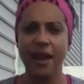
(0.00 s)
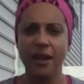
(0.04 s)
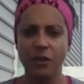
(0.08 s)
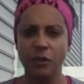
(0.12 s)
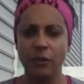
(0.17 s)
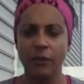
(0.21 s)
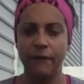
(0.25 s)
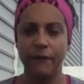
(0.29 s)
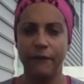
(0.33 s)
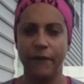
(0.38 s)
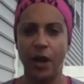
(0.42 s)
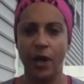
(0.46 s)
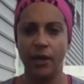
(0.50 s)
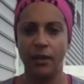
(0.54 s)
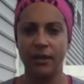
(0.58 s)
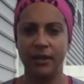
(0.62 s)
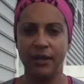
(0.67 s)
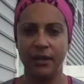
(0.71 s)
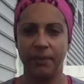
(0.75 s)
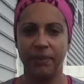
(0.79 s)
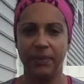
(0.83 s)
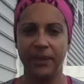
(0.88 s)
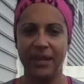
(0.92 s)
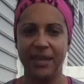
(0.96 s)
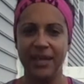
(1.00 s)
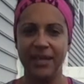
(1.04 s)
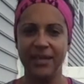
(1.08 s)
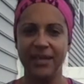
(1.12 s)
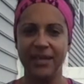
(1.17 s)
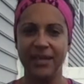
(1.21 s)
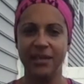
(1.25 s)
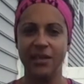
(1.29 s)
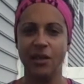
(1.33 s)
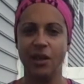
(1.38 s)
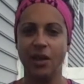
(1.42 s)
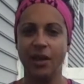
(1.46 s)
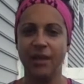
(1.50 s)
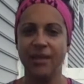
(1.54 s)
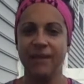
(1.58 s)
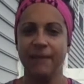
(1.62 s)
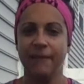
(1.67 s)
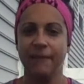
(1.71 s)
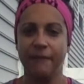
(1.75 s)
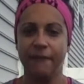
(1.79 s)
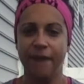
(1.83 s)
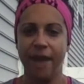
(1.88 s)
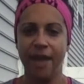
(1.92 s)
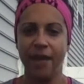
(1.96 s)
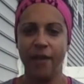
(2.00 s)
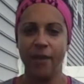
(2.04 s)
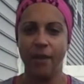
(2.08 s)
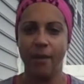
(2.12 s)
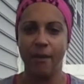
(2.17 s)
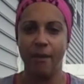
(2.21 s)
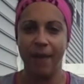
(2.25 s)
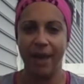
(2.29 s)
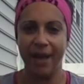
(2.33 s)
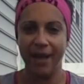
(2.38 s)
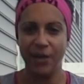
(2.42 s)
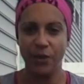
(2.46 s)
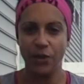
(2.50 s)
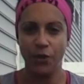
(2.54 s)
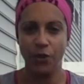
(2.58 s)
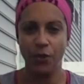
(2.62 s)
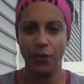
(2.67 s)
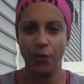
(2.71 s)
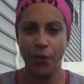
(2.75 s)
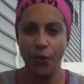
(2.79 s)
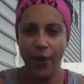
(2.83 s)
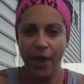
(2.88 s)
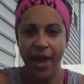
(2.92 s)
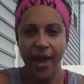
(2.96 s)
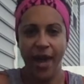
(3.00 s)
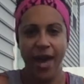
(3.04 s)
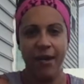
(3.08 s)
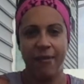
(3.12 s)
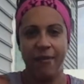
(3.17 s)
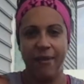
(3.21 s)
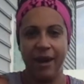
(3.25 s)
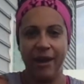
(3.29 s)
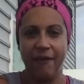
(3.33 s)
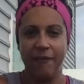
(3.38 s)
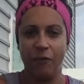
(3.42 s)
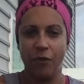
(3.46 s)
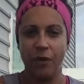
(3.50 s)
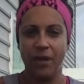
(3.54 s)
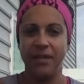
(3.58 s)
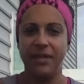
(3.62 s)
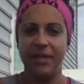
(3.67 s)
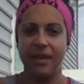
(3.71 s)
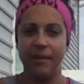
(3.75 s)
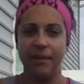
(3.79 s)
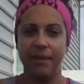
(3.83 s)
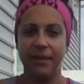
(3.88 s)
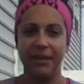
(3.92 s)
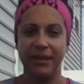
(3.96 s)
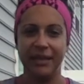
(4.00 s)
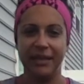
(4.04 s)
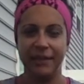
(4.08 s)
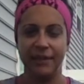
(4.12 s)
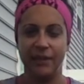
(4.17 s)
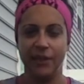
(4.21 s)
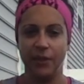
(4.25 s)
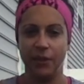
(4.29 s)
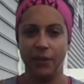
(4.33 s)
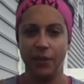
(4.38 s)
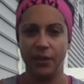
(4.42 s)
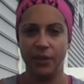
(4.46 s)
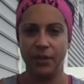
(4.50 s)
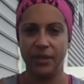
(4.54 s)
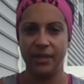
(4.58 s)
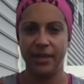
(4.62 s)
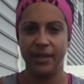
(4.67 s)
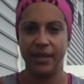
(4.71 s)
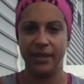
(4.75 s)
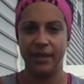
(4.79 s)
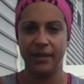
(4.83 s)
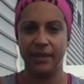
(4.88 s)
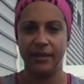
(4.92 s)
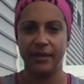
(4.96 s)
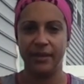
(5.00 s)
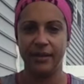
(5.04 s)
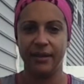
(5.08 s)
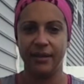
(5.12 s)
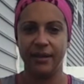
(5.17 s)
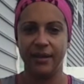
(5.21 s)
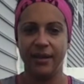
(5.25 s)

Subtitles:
else will fall into place as long as I'm following my truth and my voice and believing those things.